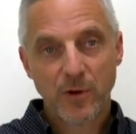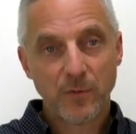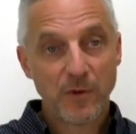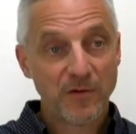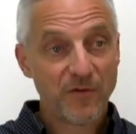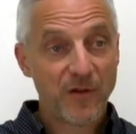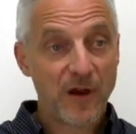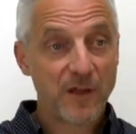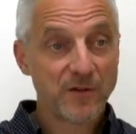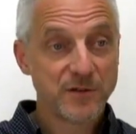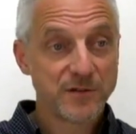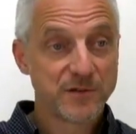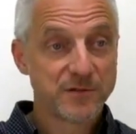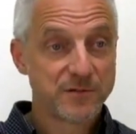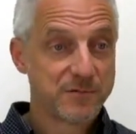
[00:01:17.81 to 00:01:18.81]
my
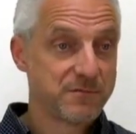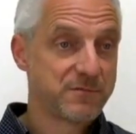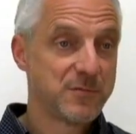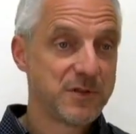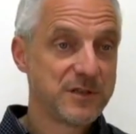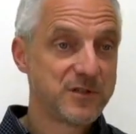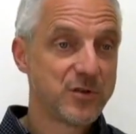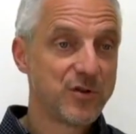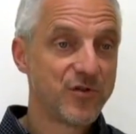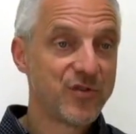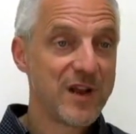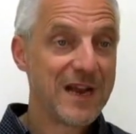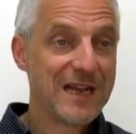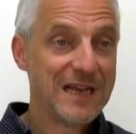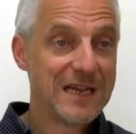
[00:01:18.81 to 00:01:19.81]
father's, well, he turns
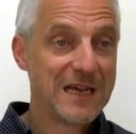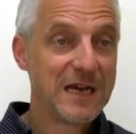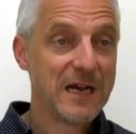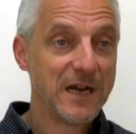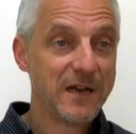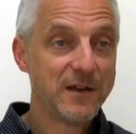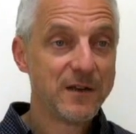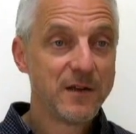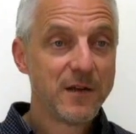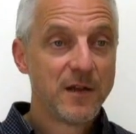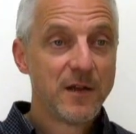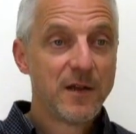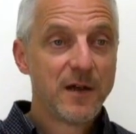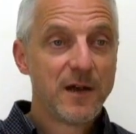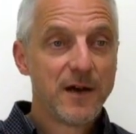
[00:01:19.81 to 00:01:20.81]
99
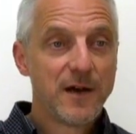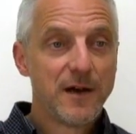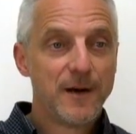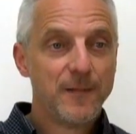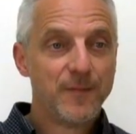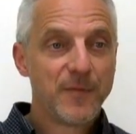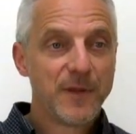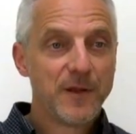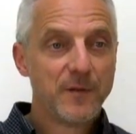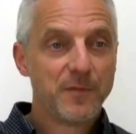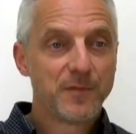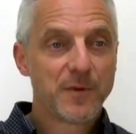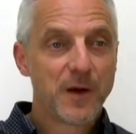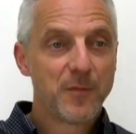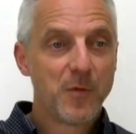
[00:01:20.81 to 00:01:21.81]
in
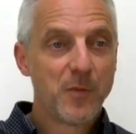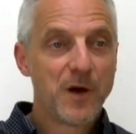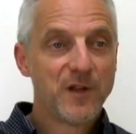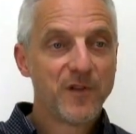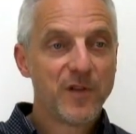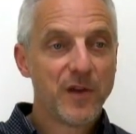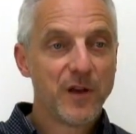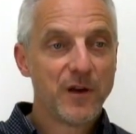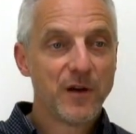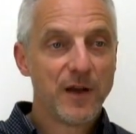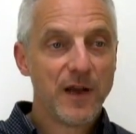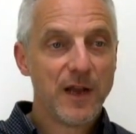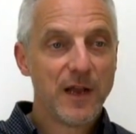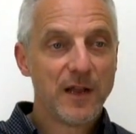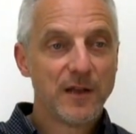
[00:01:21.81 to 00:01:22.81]
a couple months here,
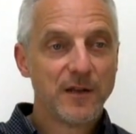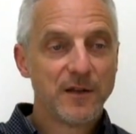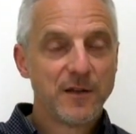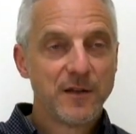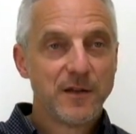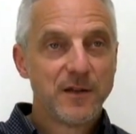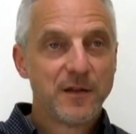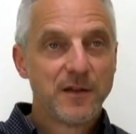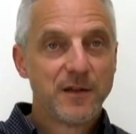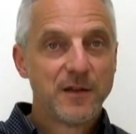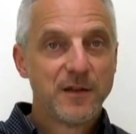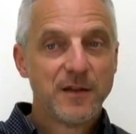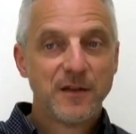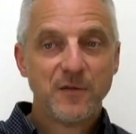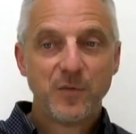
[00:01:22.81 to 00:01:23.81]
and
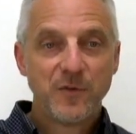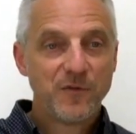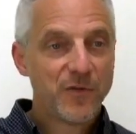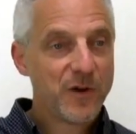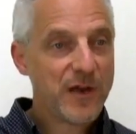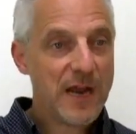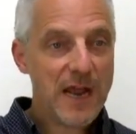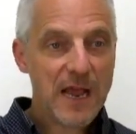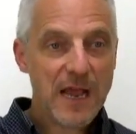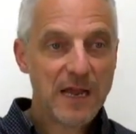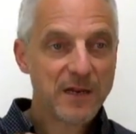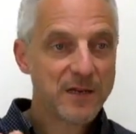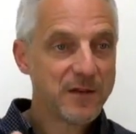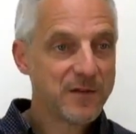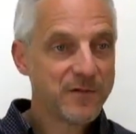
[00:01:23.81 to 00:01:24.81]
he's been very
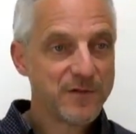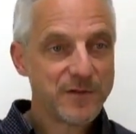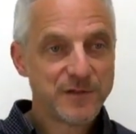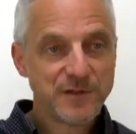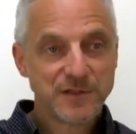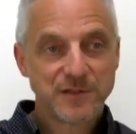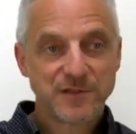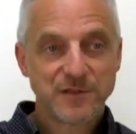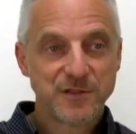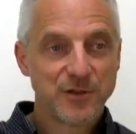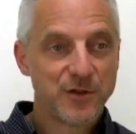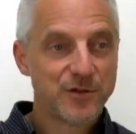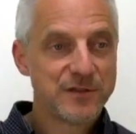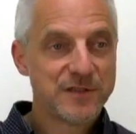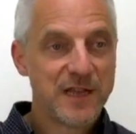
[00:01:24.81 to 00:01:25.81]
active and just,
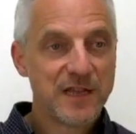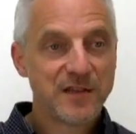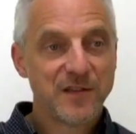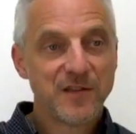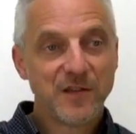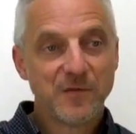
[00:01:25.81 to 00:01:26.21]
he's had